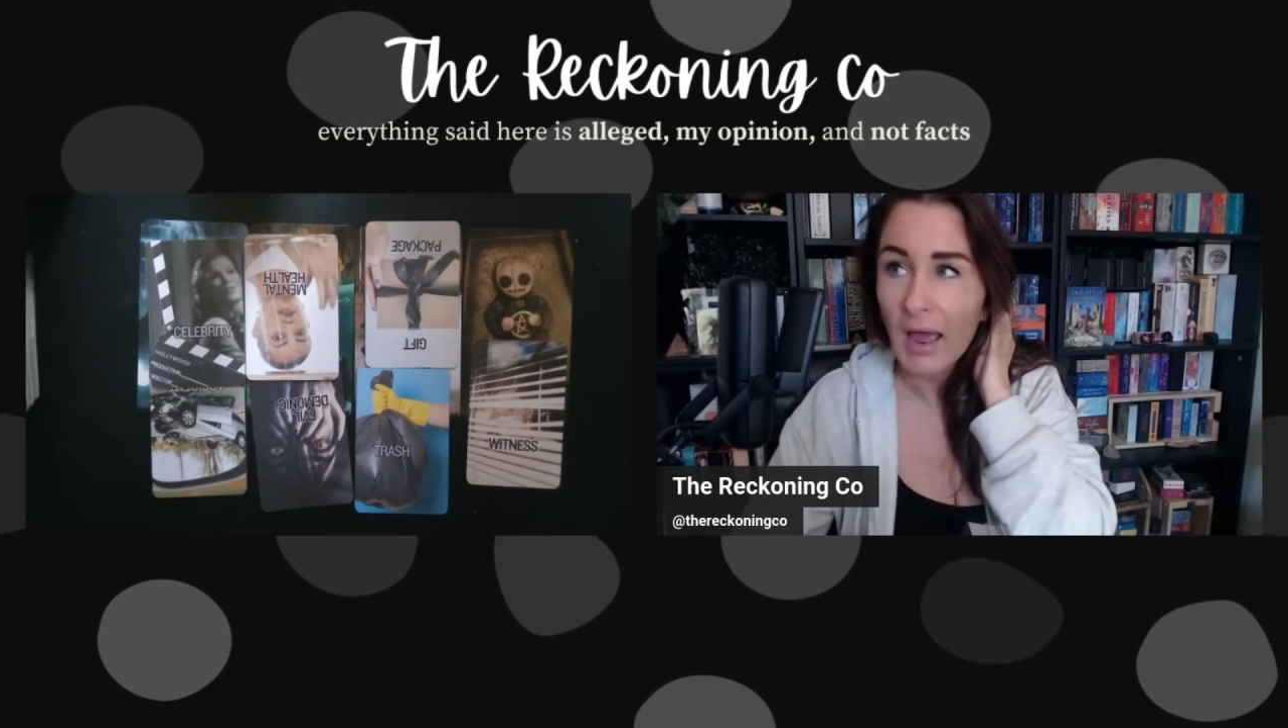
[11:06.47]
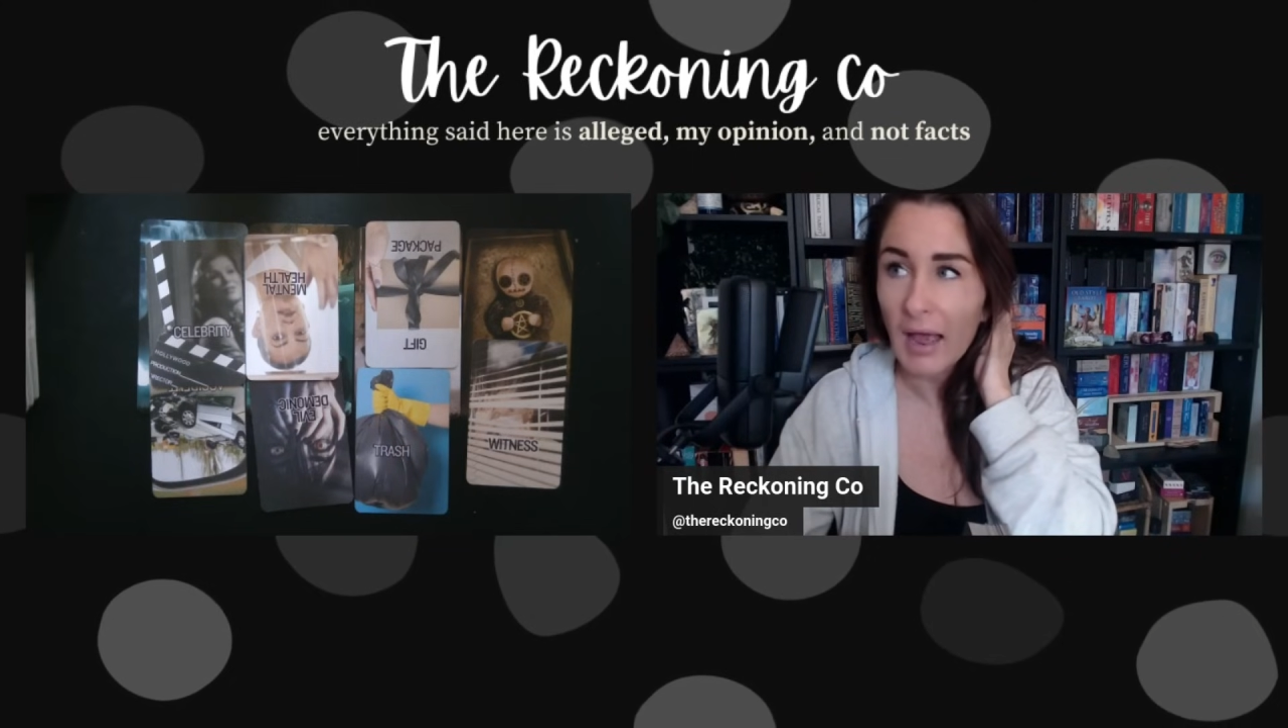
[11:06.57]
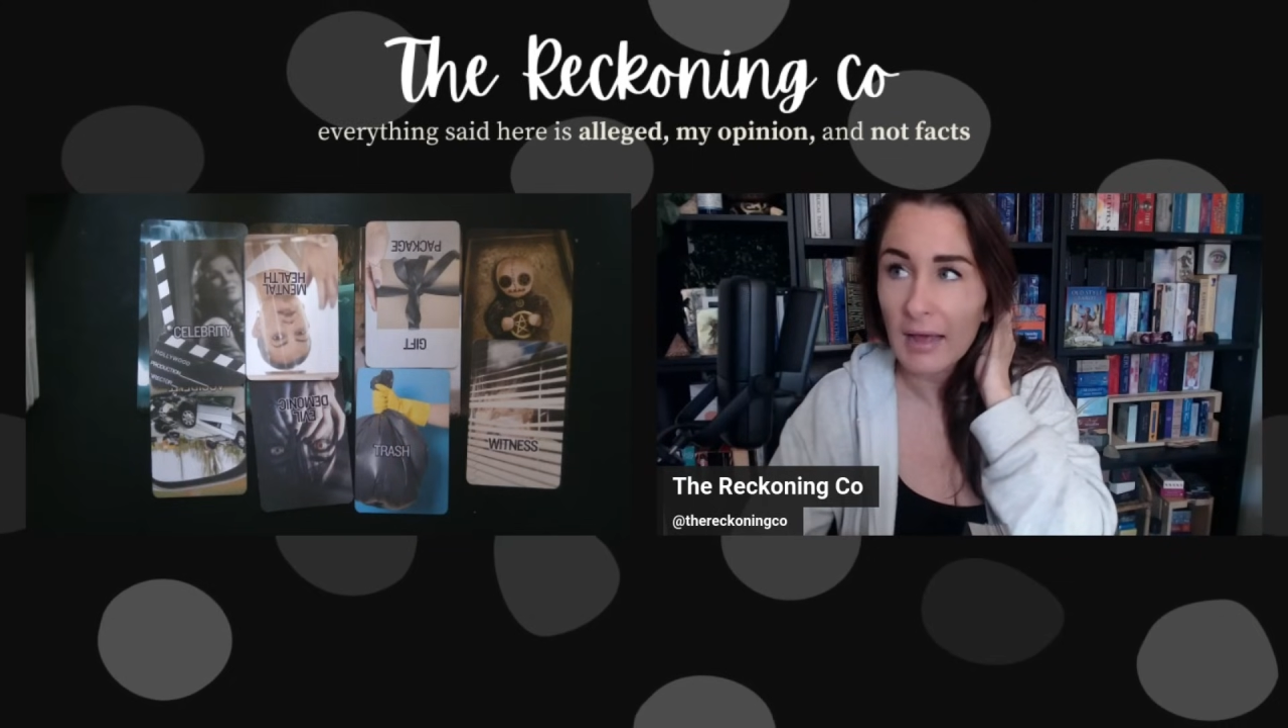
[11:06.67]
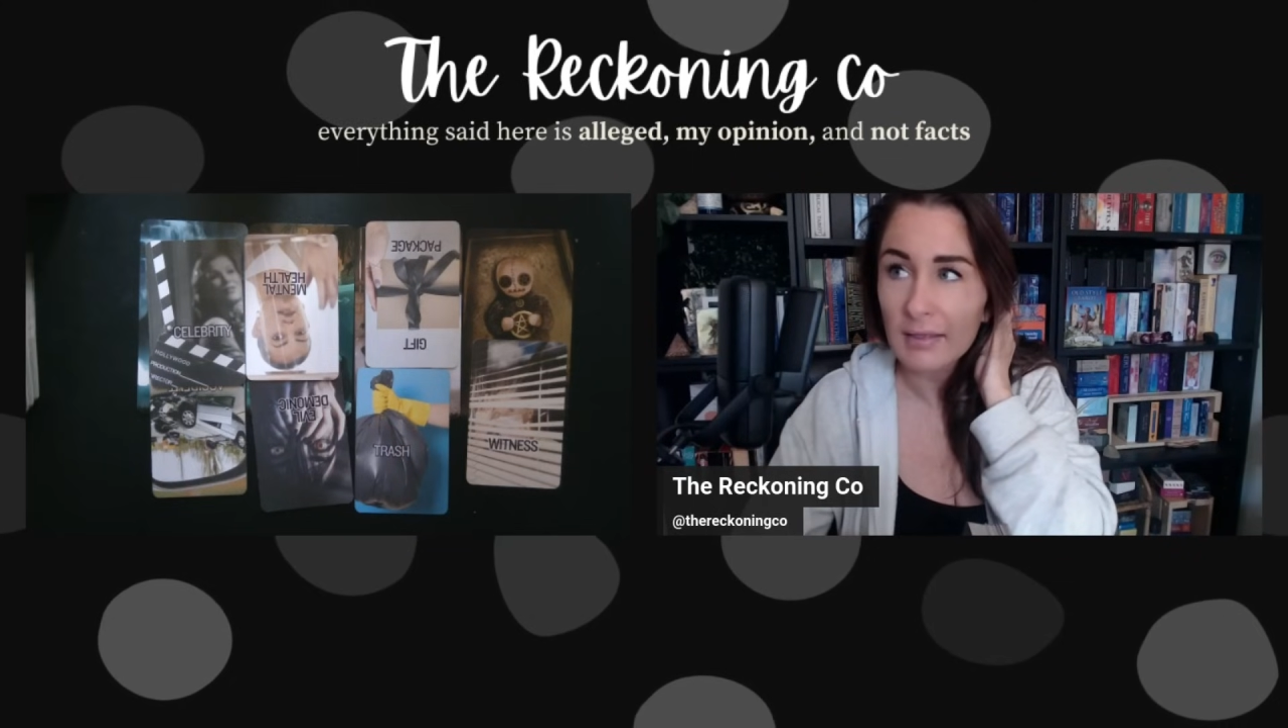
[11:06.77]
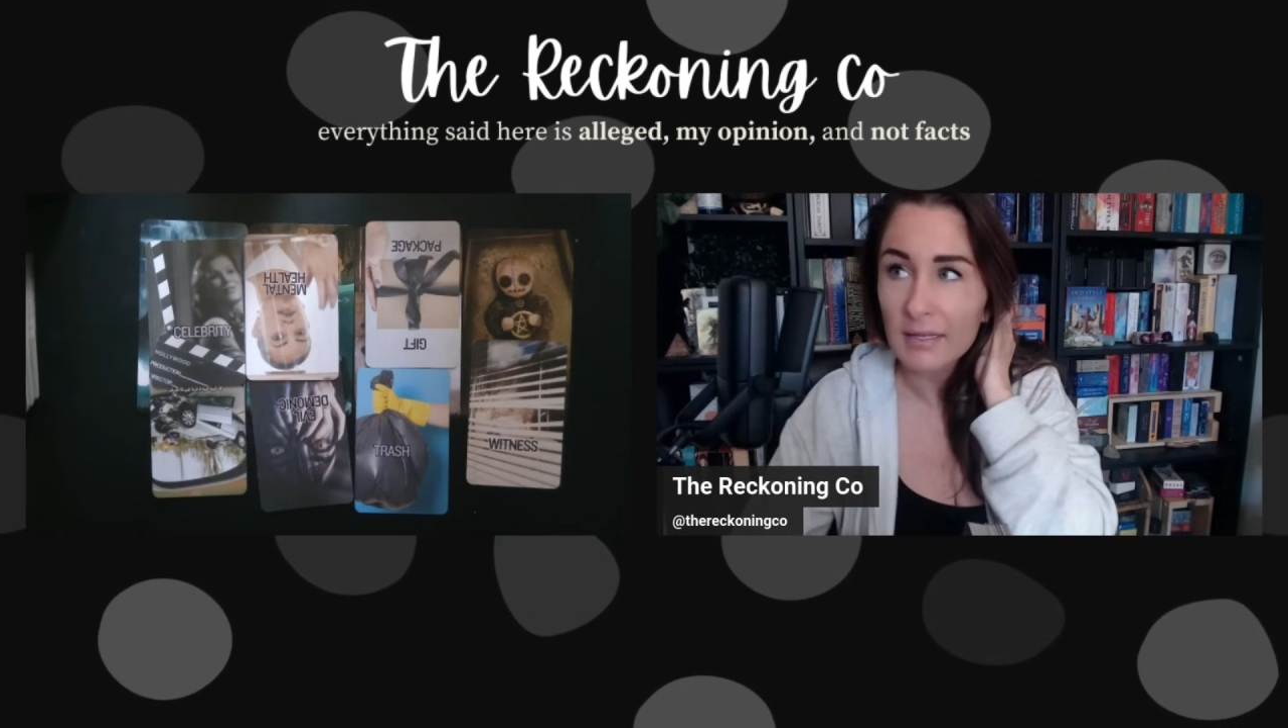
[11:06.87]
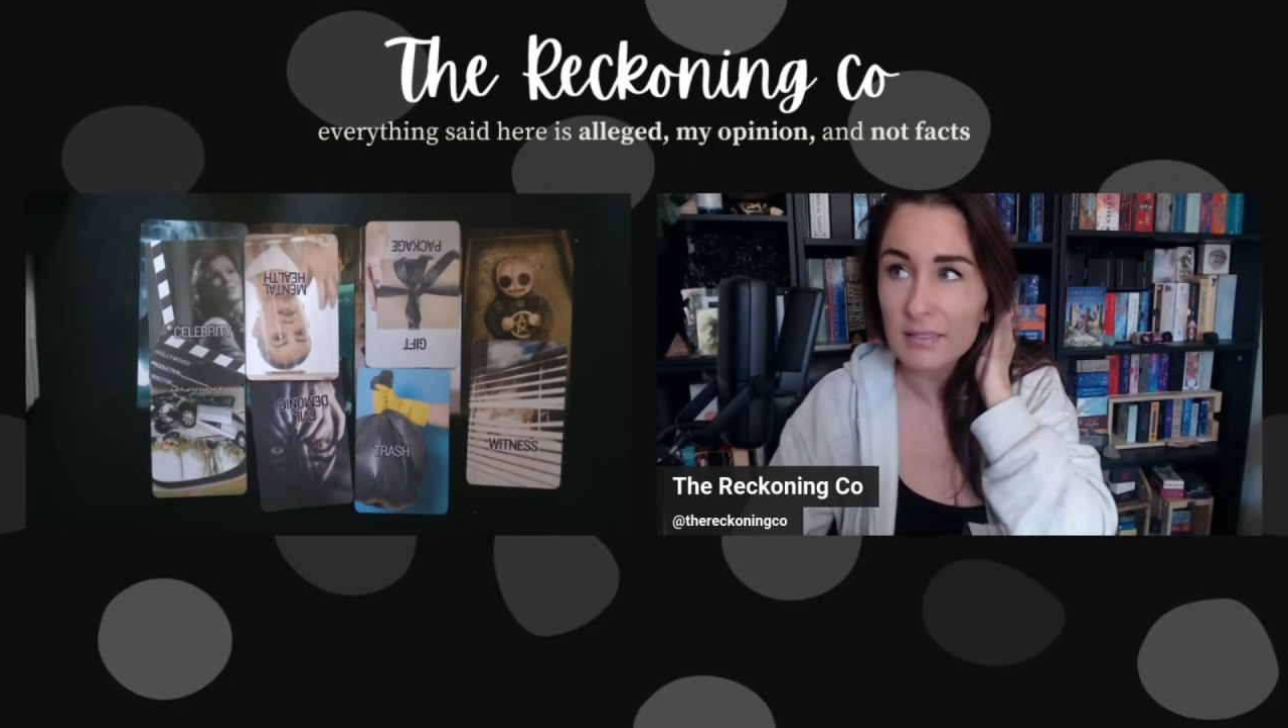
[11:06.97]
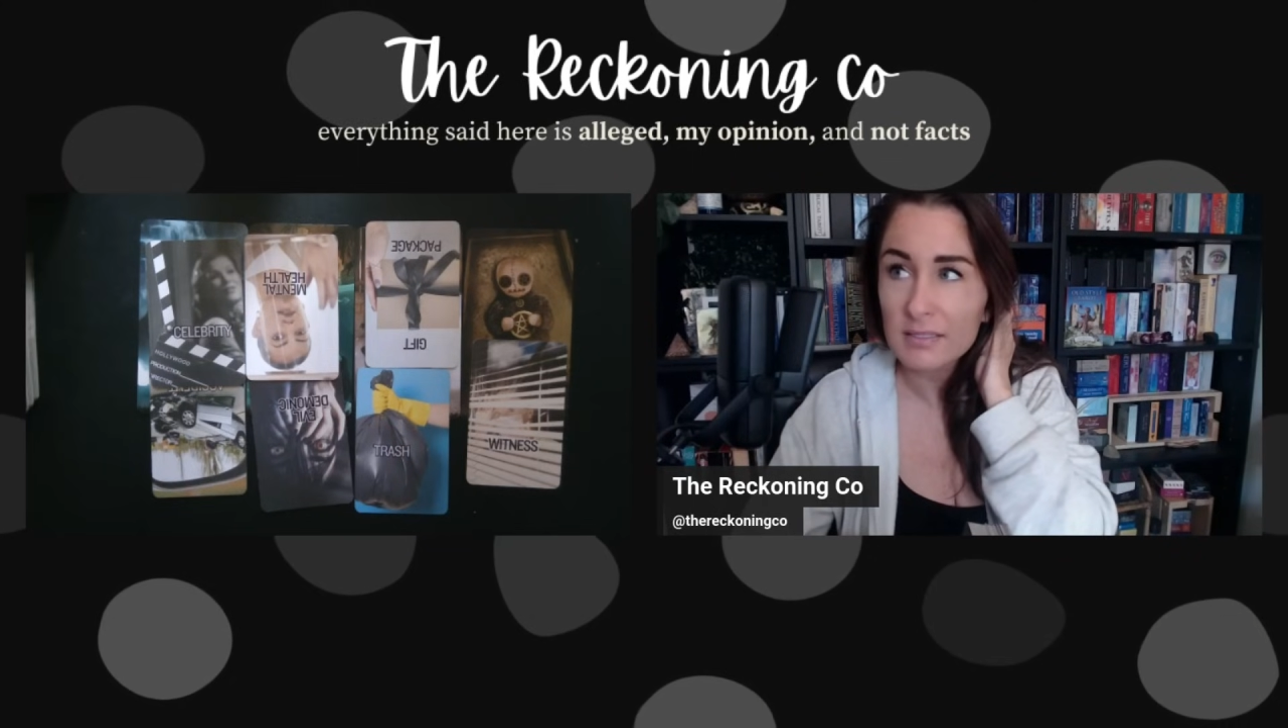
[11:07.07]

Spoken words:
and then